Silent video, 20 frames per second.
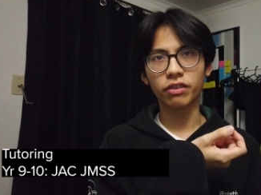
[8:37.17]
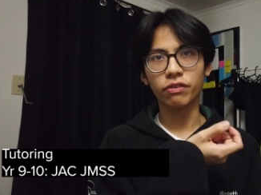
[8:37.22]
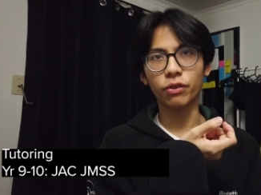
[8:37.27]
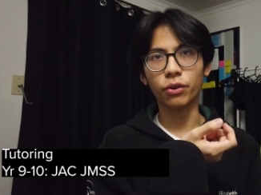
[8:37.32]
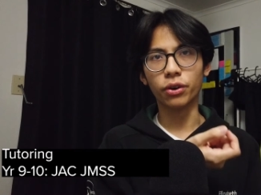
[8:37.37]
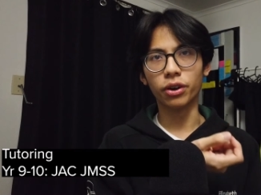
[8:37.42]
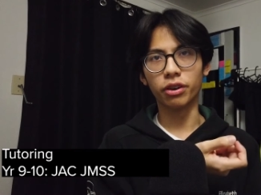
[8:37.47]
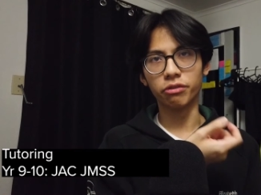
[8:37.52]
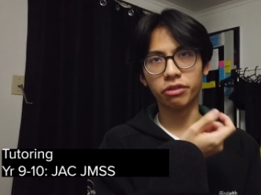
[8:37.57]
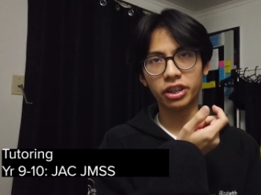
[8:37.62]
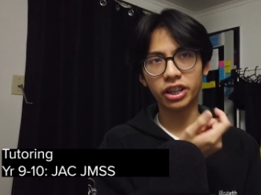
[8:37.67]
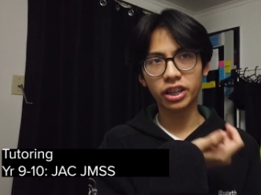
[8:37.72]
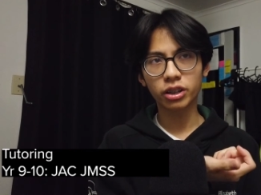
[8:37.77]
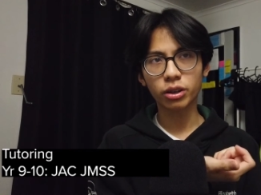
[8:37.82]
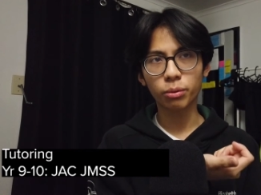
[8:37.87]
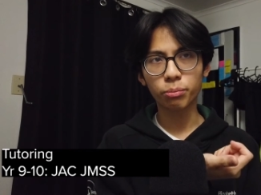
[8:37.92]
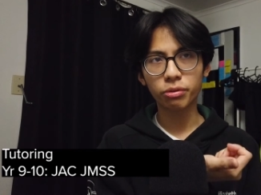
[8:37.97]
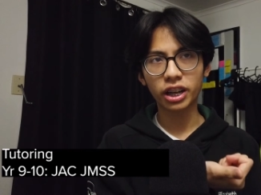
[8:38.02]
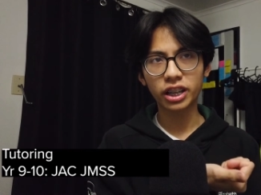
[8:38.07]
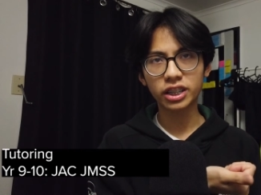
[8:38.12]
for reading
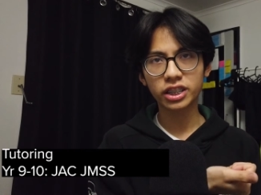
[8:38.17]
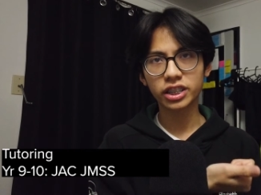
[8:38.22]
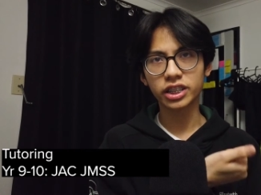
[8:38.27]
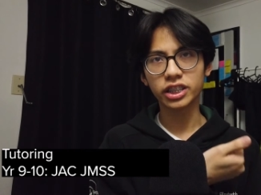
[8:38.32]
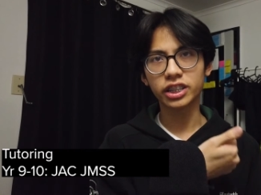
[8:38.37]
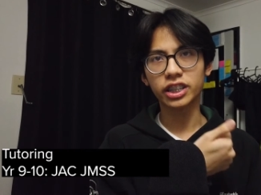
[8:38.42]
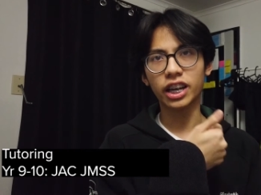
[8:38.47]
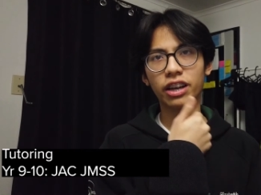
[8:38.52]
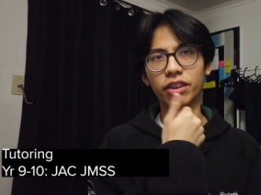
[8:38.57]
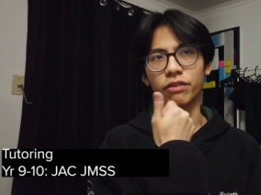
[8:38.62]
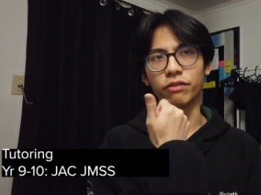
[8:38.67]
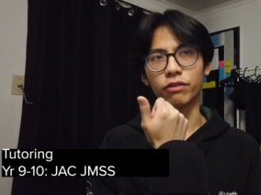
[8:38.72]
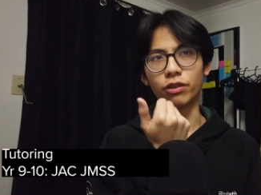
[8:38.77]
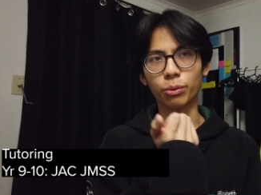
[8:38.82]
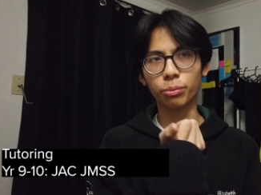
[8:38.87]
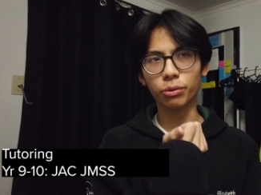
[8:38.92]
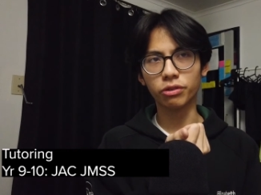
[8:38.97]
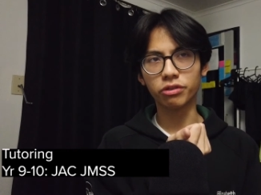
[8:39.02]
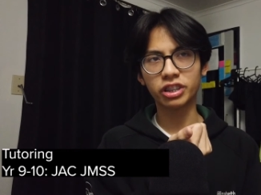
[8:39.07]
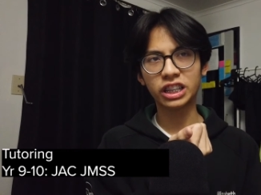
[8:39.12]
comprehension and
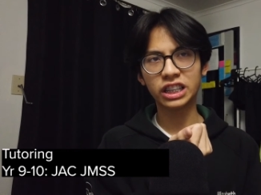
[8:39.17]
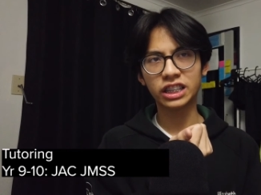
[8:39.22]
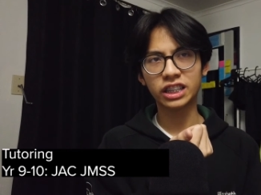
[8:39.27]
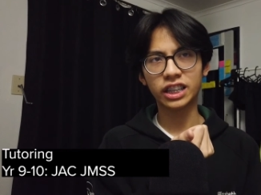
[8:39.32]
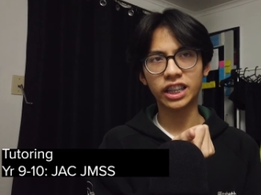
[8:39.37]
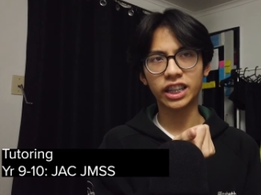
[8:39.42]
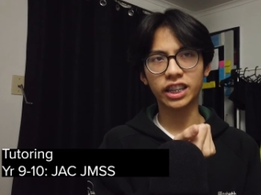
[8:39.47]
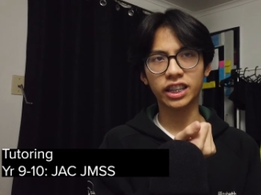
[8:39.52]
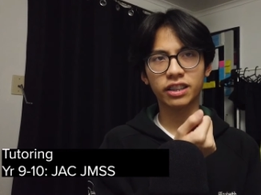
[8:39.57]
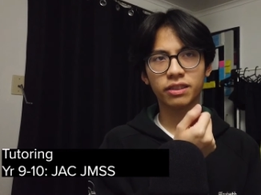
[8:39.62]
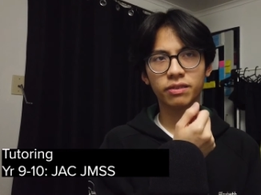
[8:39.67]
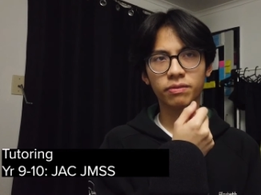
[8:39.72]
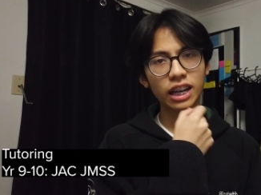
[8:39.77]
verbal reasoning,